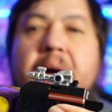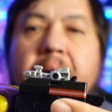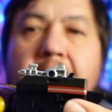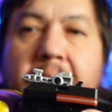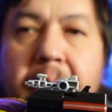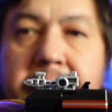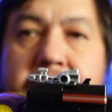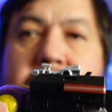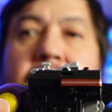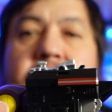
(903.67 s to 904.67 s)
uh,
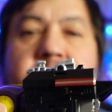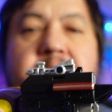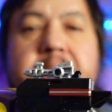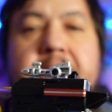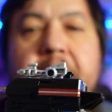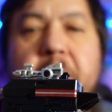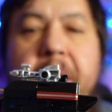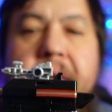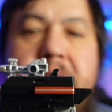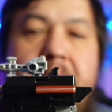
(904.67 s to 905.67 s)
because I have some of my
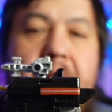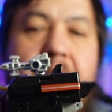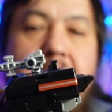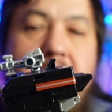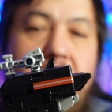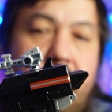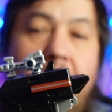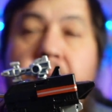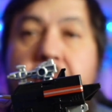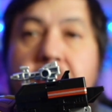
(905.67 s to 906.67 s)
Dinobots in just
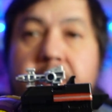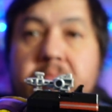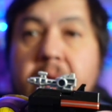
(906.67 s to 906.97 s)
alt mode.